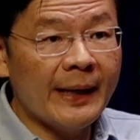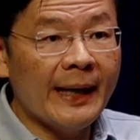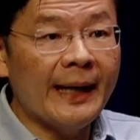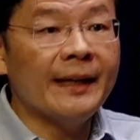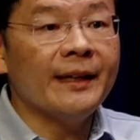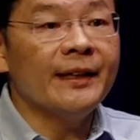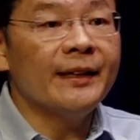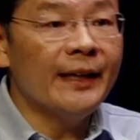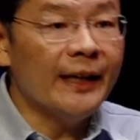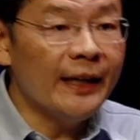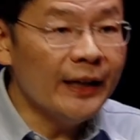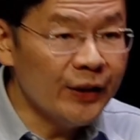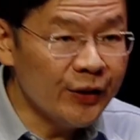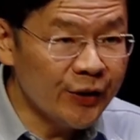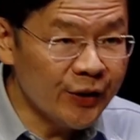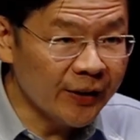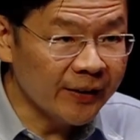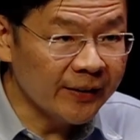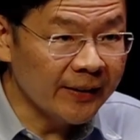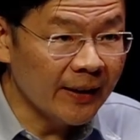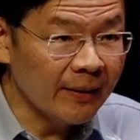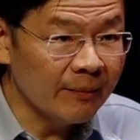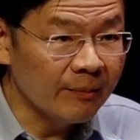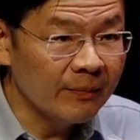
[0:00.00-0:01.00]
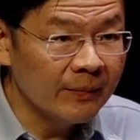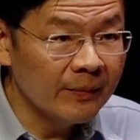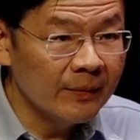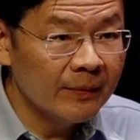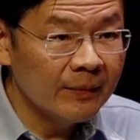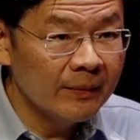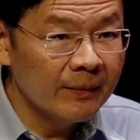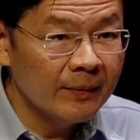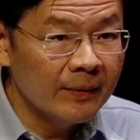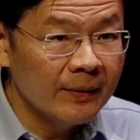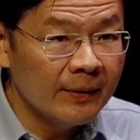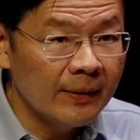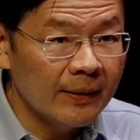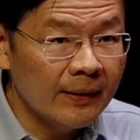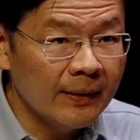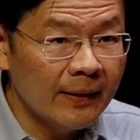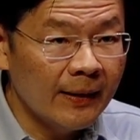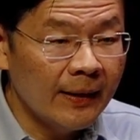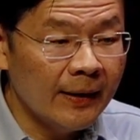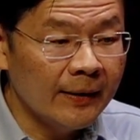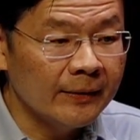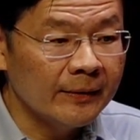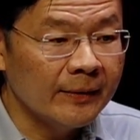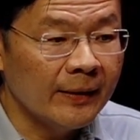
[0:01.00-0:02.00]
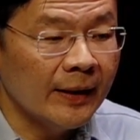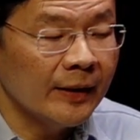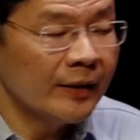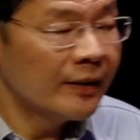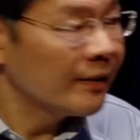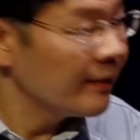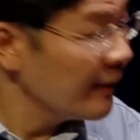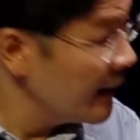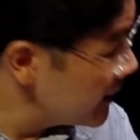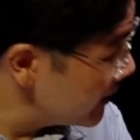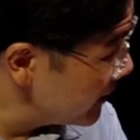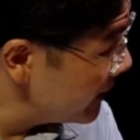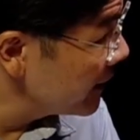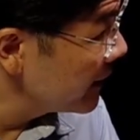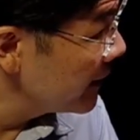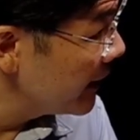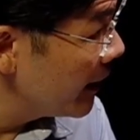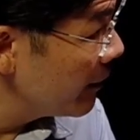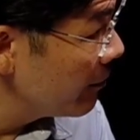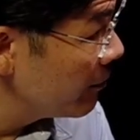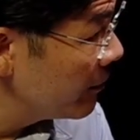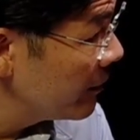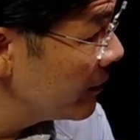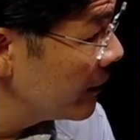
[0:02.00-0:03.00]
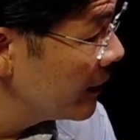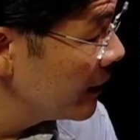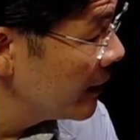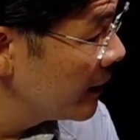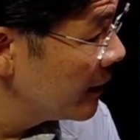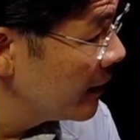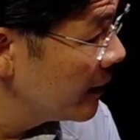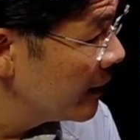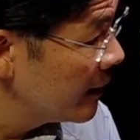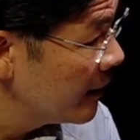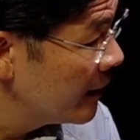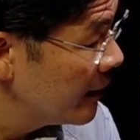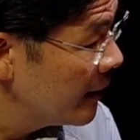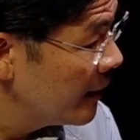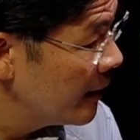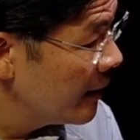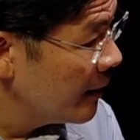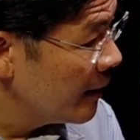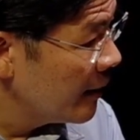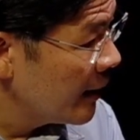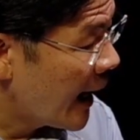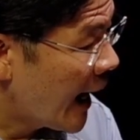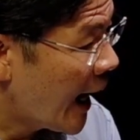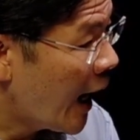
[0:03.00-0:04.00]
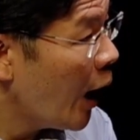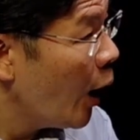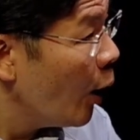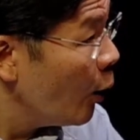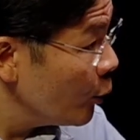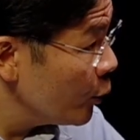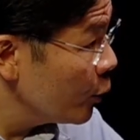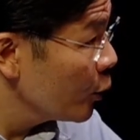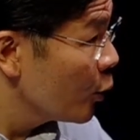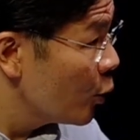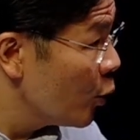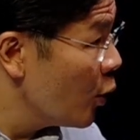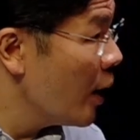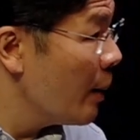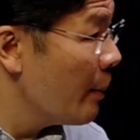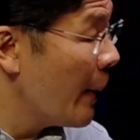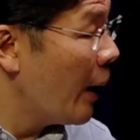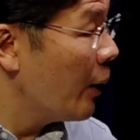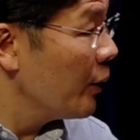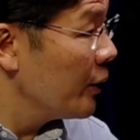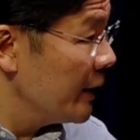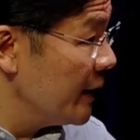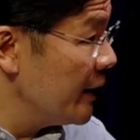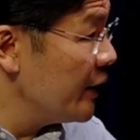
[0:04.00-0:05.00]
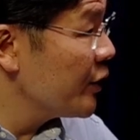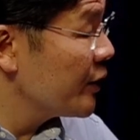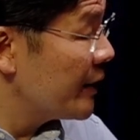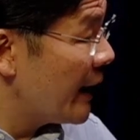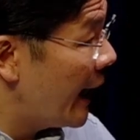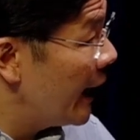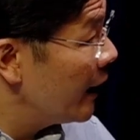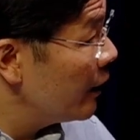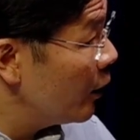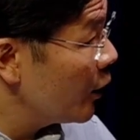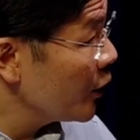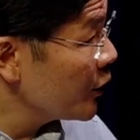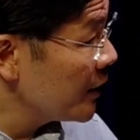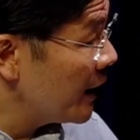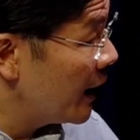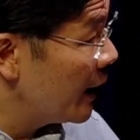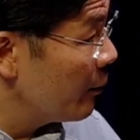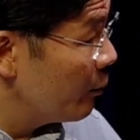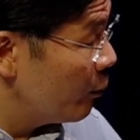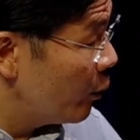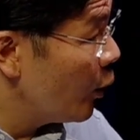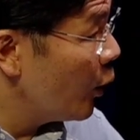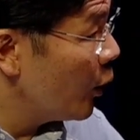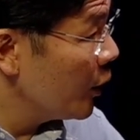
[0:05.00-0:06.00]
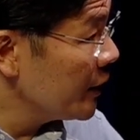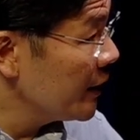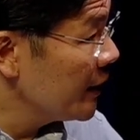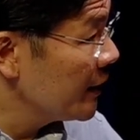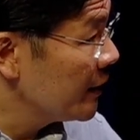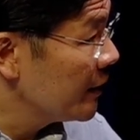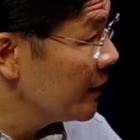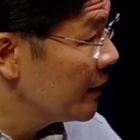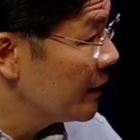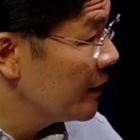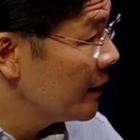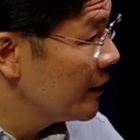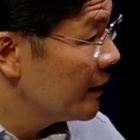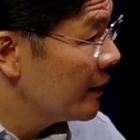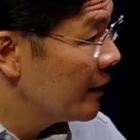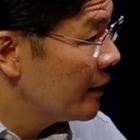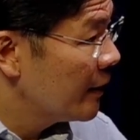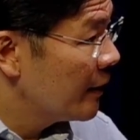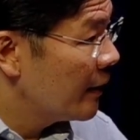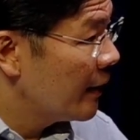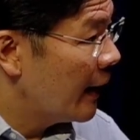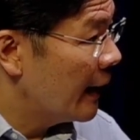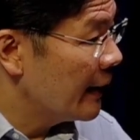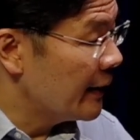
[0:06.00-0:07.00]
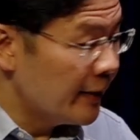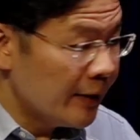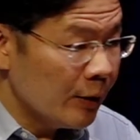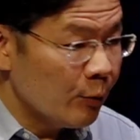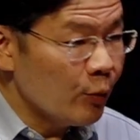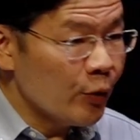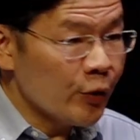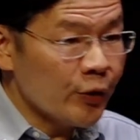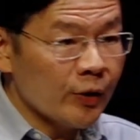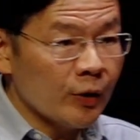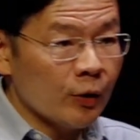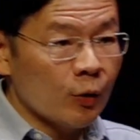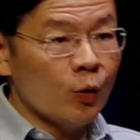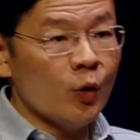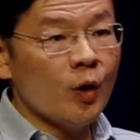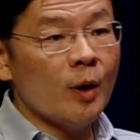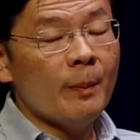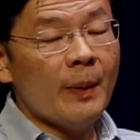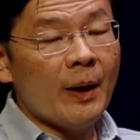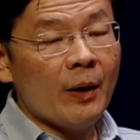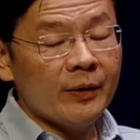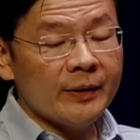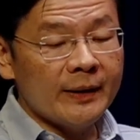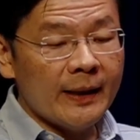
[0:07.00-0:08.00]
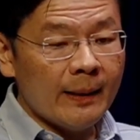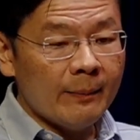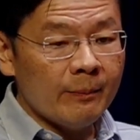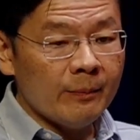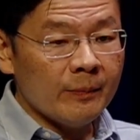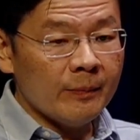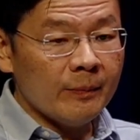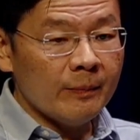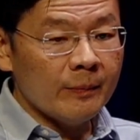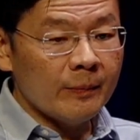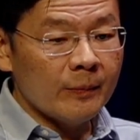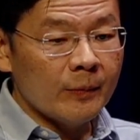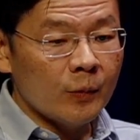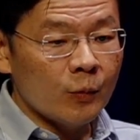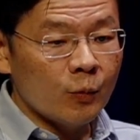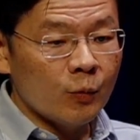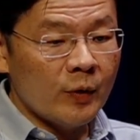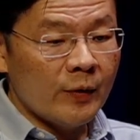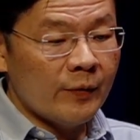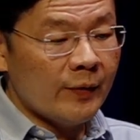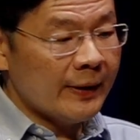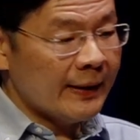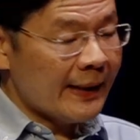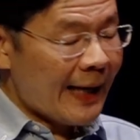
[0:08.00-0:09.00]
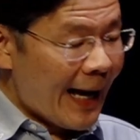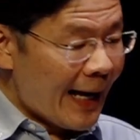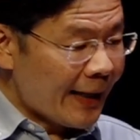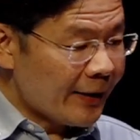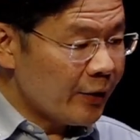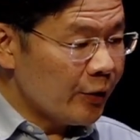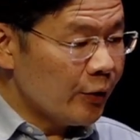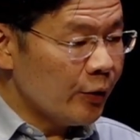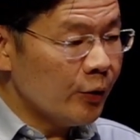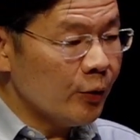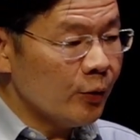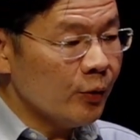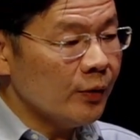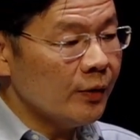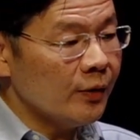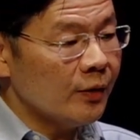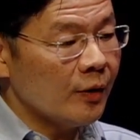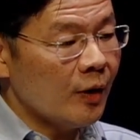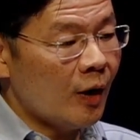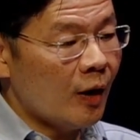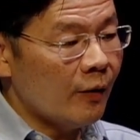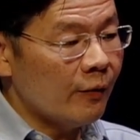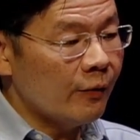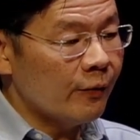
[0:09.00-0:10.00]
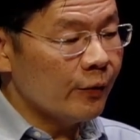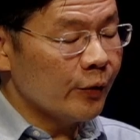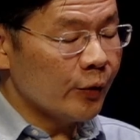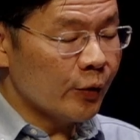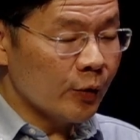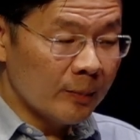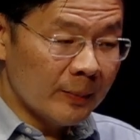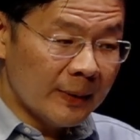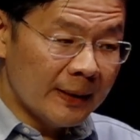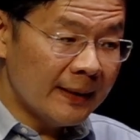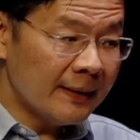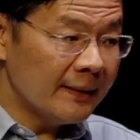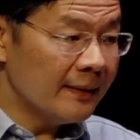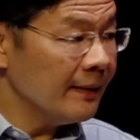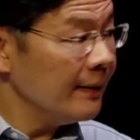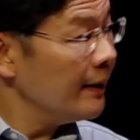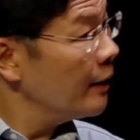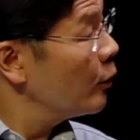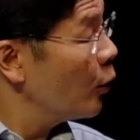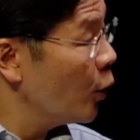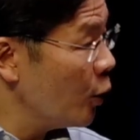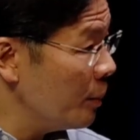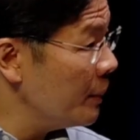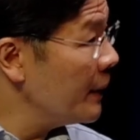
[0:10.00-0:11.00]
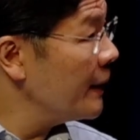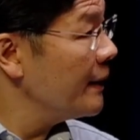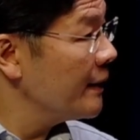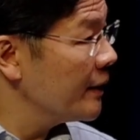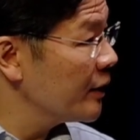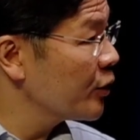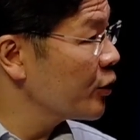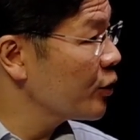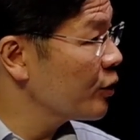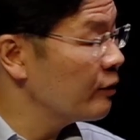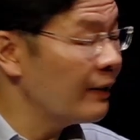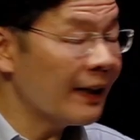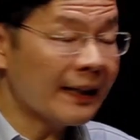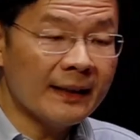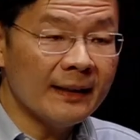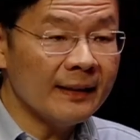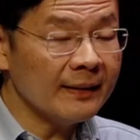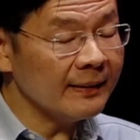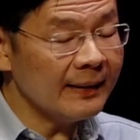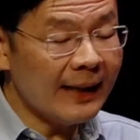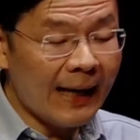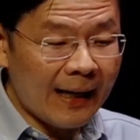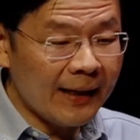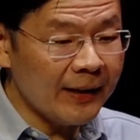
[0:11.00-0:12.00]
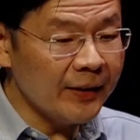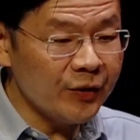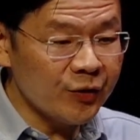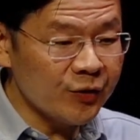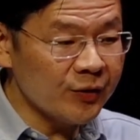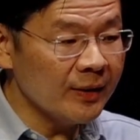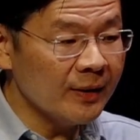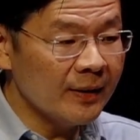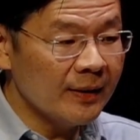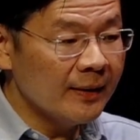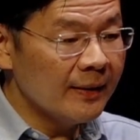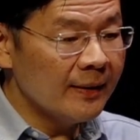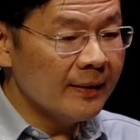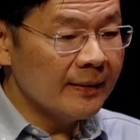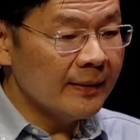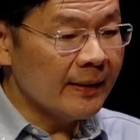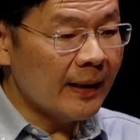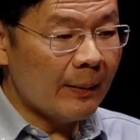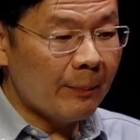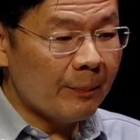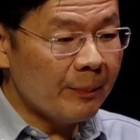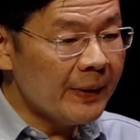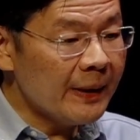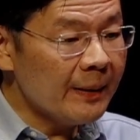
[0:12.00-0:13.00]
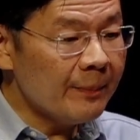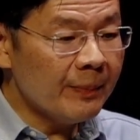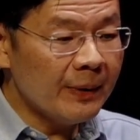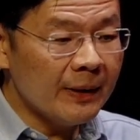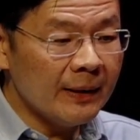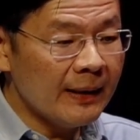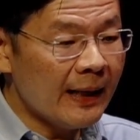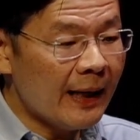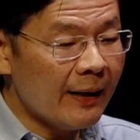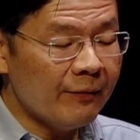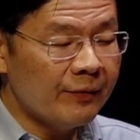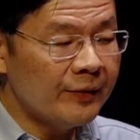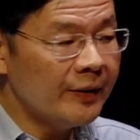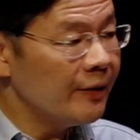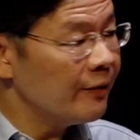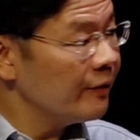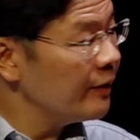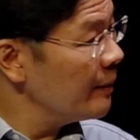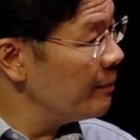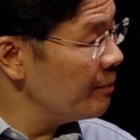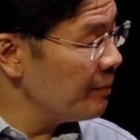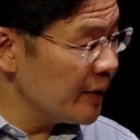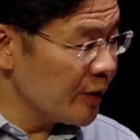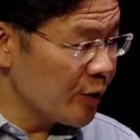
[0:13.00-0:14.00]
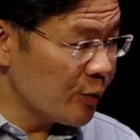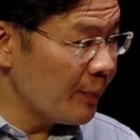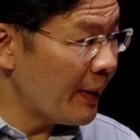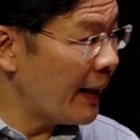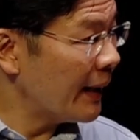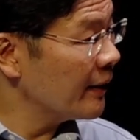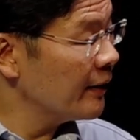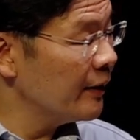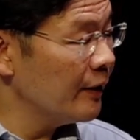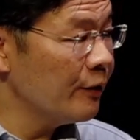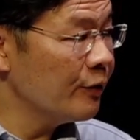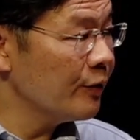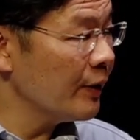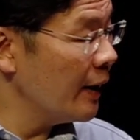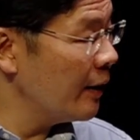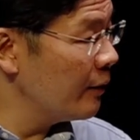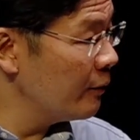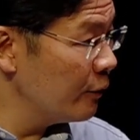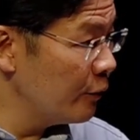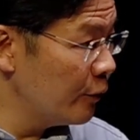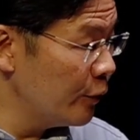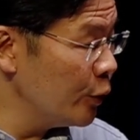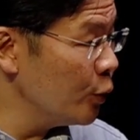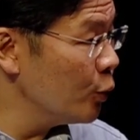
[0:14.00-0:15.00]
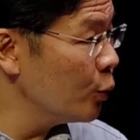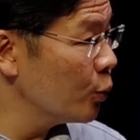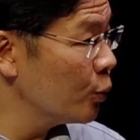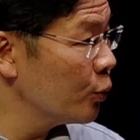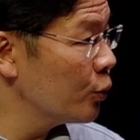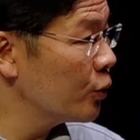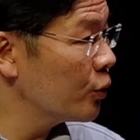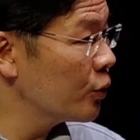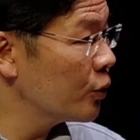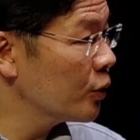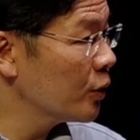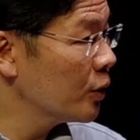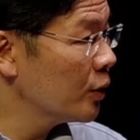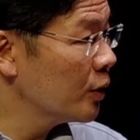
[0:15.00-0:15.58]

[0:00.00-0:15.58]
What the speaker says: engaging them and addressing them. How to go about these dialogues are important. I think we should go about them with an attitude of humility and openness. Recognize that people have different perspectives and views,